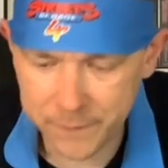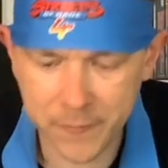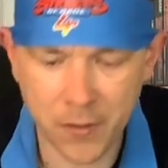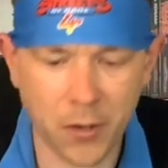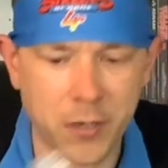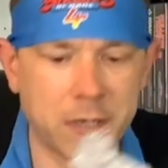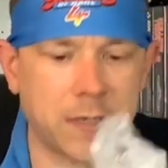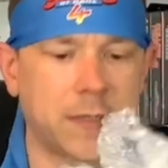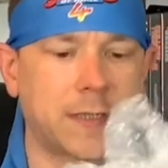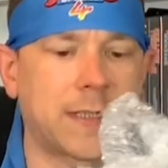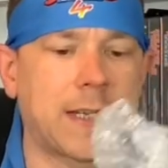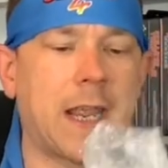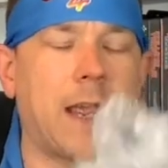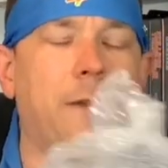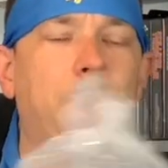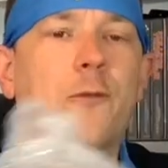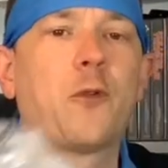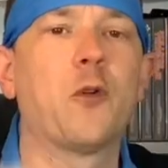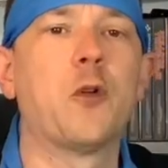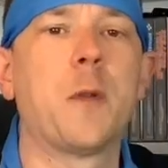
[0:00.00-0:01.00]
I can see it
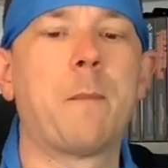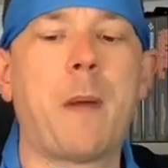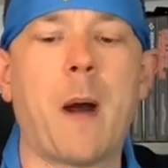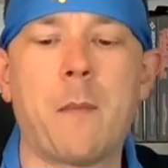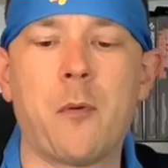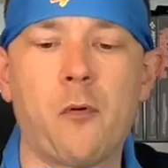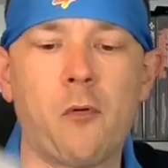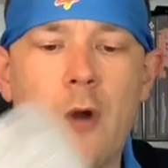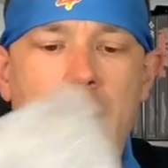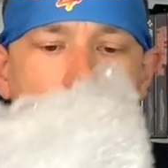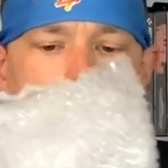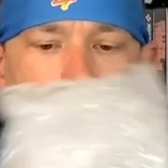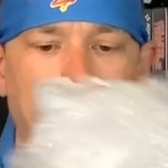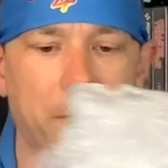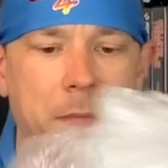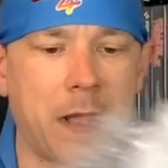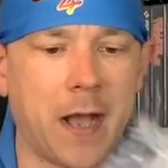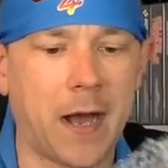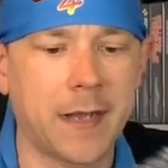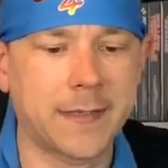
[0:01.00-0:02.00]
through the bubble wrap. I'm
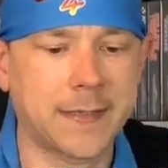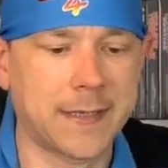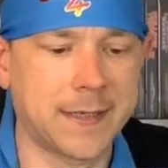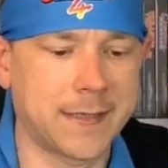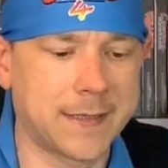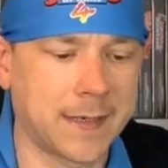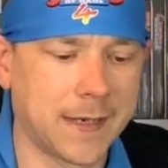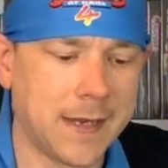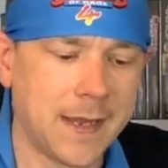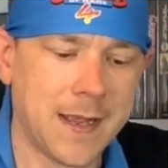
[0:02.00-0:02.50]
gutted.